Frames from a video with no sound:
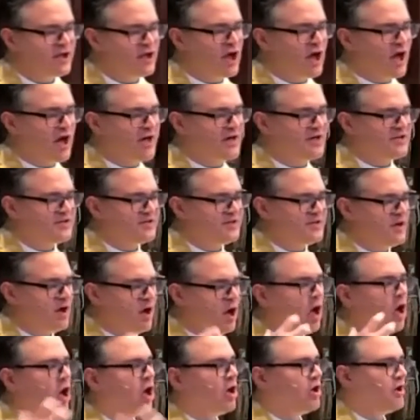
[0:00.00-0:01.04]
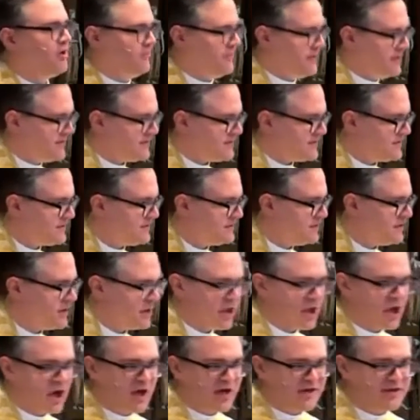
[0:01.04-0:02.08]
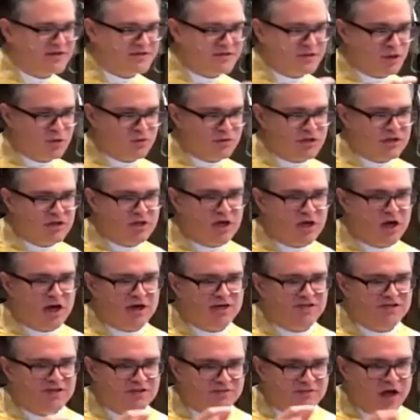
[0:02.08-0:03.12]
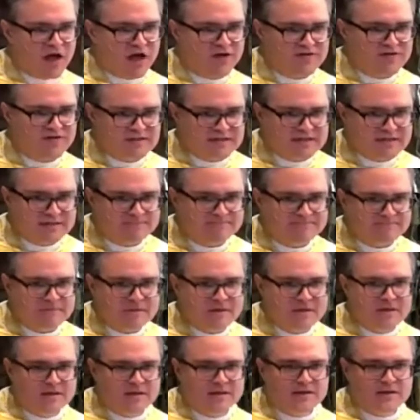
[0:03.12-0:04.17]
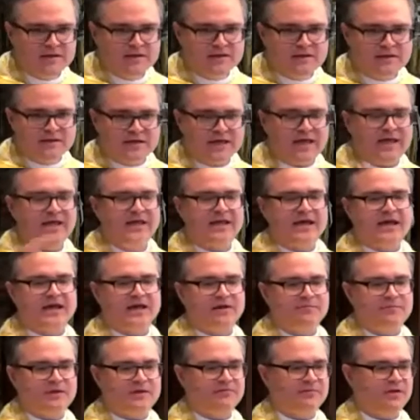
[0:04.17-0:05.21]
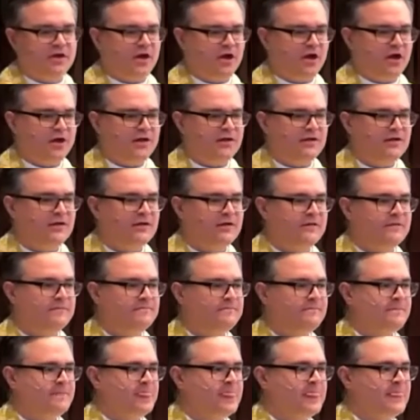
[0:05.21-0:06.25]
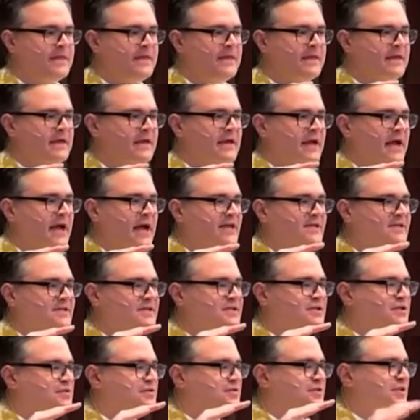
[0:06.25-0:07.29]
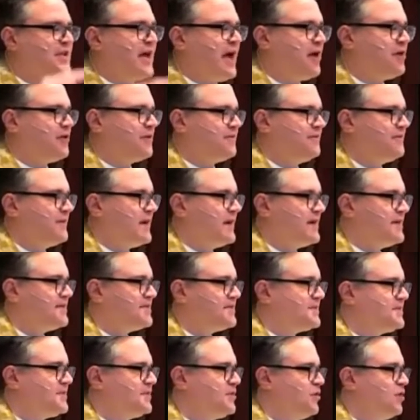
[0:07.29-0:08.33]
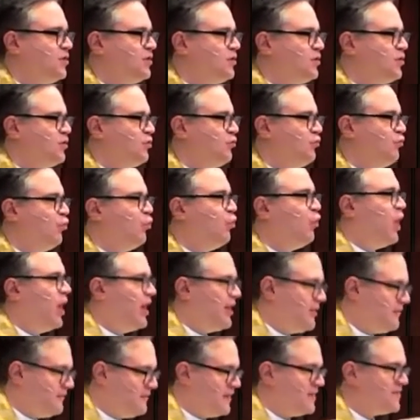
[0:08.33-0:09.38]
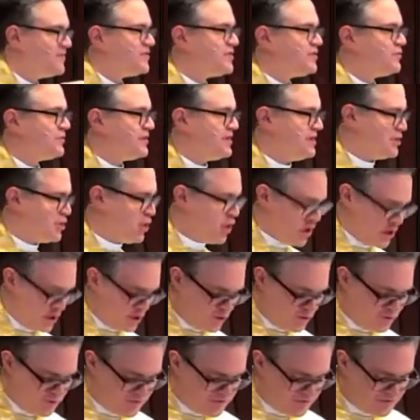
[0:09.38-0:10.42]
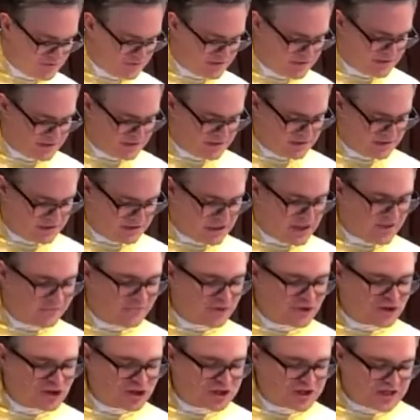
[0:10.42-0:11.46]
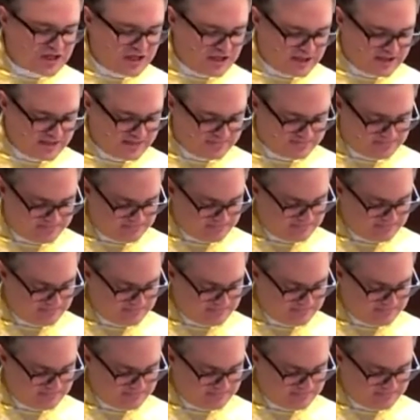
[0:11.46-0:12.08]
the goddess Artemis, the Greek goddess of hunting, King Agamemnon has to sacrifice one of his three daughters, Iphigenia.